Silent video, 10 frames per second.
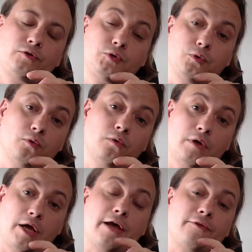
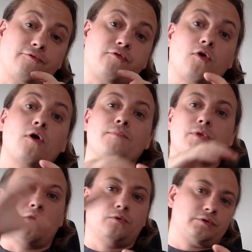to and
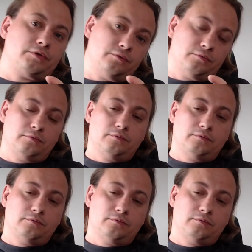from those